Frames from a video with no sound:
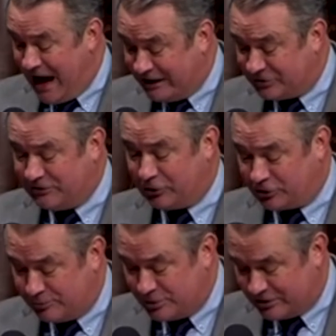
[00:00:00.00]
Active in
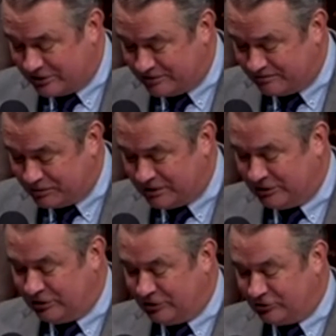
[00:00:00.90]
her community,
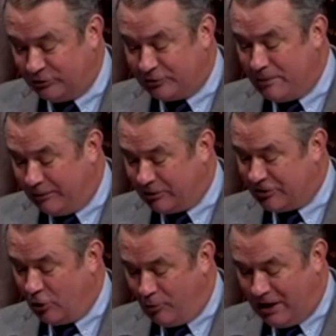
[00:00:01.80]
she was a member
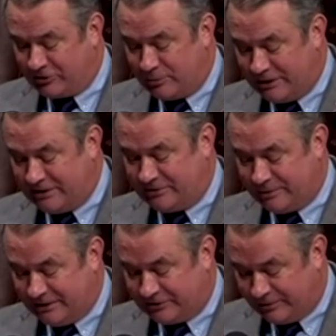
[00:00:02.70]
of the Omaha Community
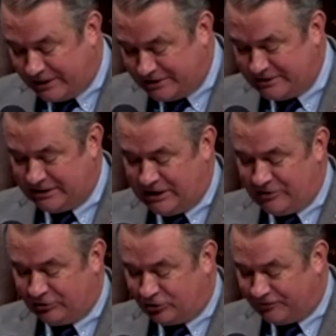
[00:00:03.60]
Committee,
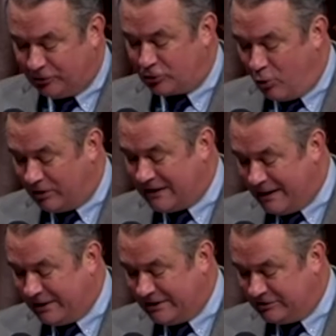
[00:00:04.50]
the Juvenile Court
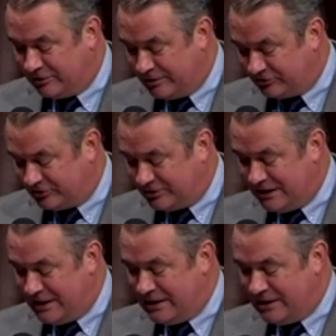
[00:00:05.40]
Nominating
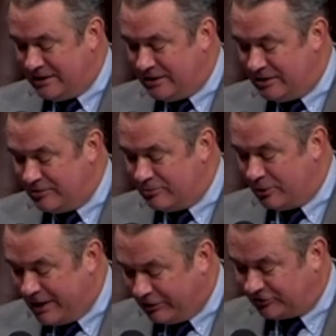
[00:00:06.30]
Commission,
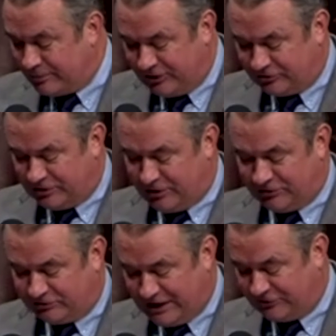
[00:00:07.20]
the Mayor's Commission
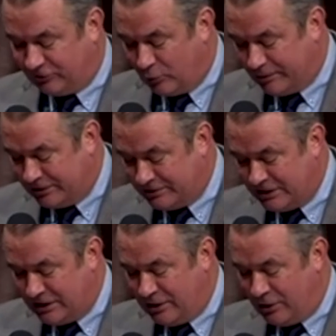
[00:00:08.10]
of the Status of
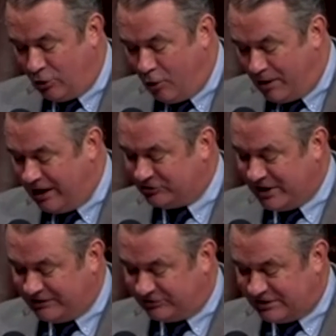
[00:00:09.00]
Women, Omaha
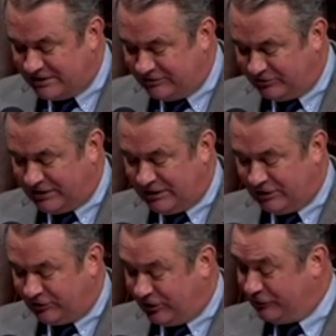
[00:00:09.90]
JCs,
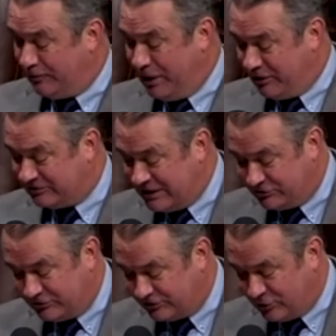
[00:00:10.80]
several parent
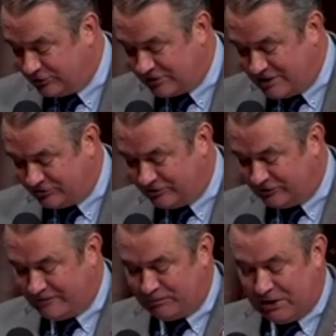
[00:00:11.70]
teachers
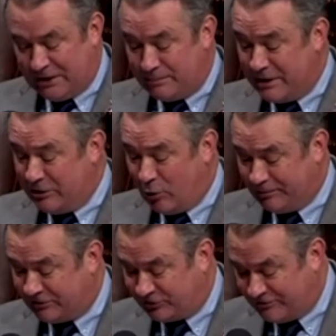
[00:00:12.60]
associations, many
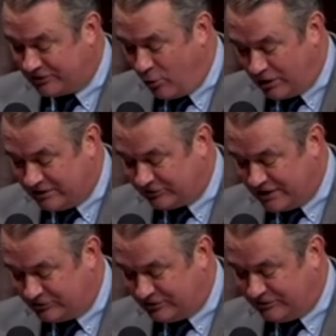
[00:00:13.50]
women's civic
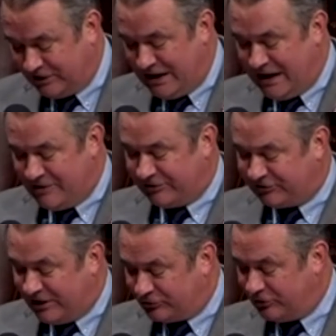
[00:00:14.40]
organizations, and the
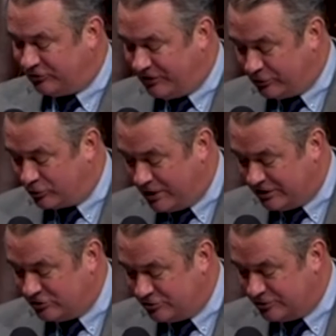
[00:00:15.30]
Centris Federal
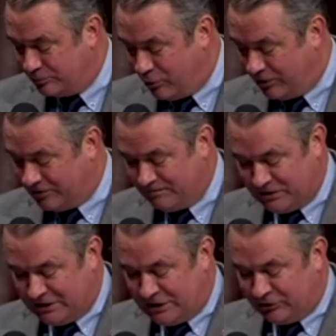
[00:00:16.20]
Credit Union Board.
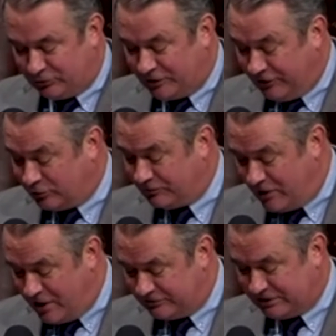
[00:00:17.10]
She was also
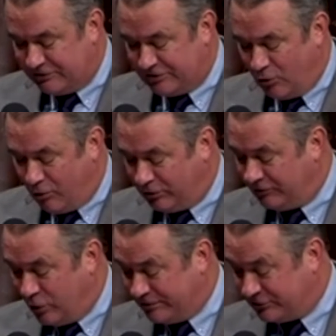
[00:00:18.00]
involved in the
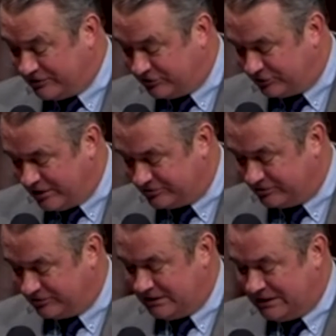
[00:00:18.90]
Order of Women's
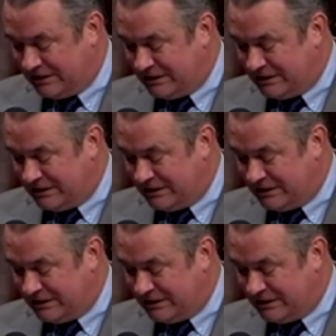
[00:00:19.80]
Legislatures,